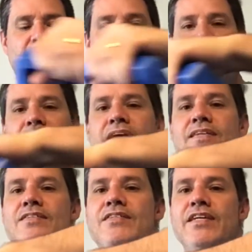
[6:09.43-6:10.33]
It
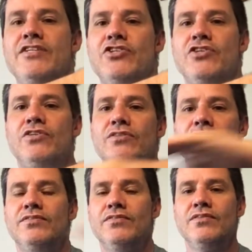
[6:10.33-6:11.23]
is digital
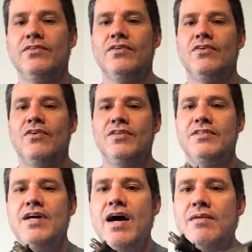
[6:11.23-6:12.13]
on the
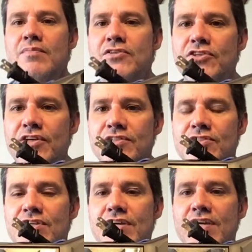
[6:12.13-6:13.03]
top, as you can
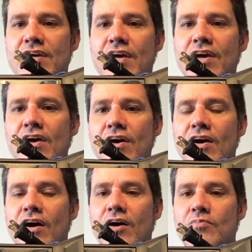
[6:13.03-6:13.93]
see.
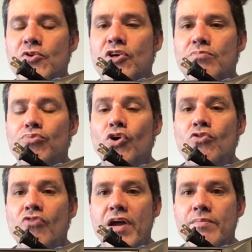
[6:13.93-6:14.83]
You can
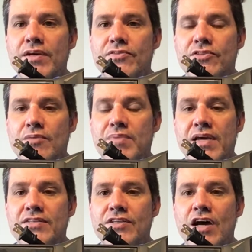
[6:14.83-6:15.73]
program it to
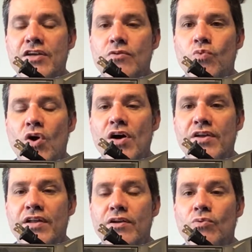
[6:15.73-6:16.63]
the PSI you want,
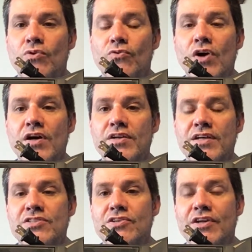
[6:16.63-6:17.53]
and it will run
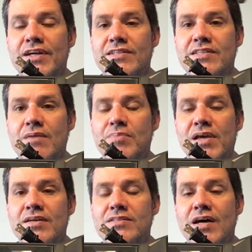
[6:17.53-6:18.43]
until it hits that
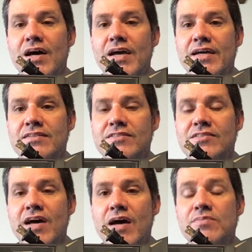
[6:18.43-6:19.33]
PSI and
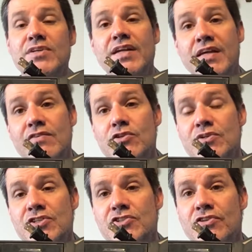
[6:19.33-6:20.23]
stops, and it gives you a
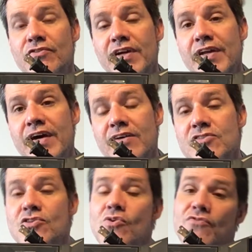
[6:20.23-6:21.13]
digital readout.
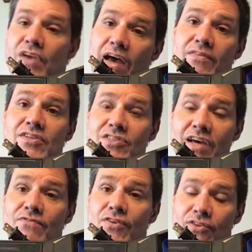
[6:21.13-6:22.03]
So if you have it
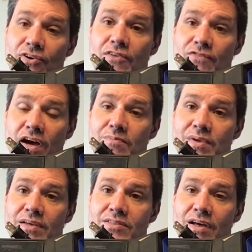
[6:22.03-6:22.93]
set for 35
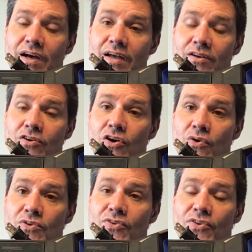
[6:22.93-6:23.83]
PSI, it'll
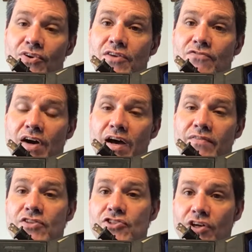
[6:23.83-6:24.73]
go until 35
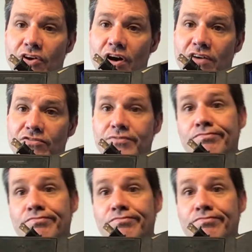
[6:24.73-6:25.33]
and shut off.